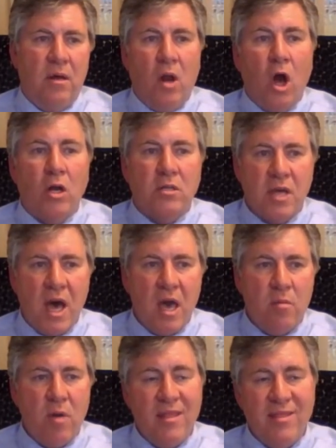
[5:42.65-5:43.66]
a long
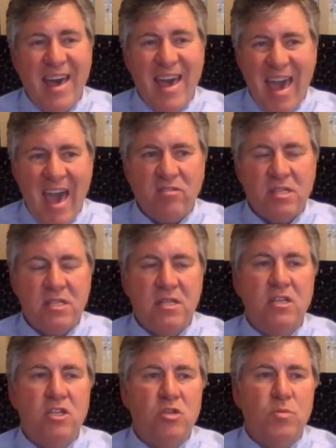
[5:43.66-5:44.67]
time and they have
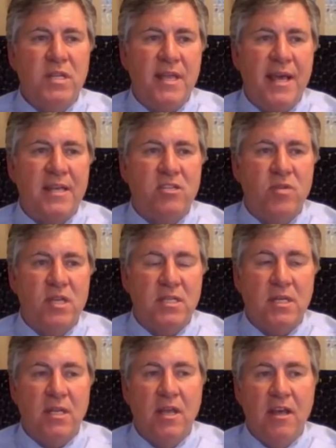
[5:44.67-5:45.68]
ceased to be tax
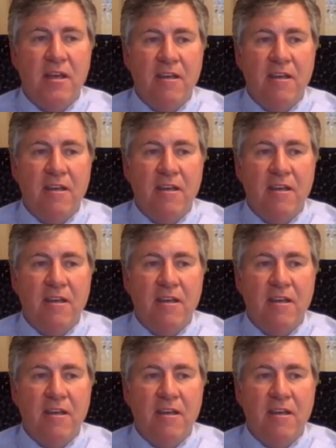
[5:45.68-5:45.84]
resident,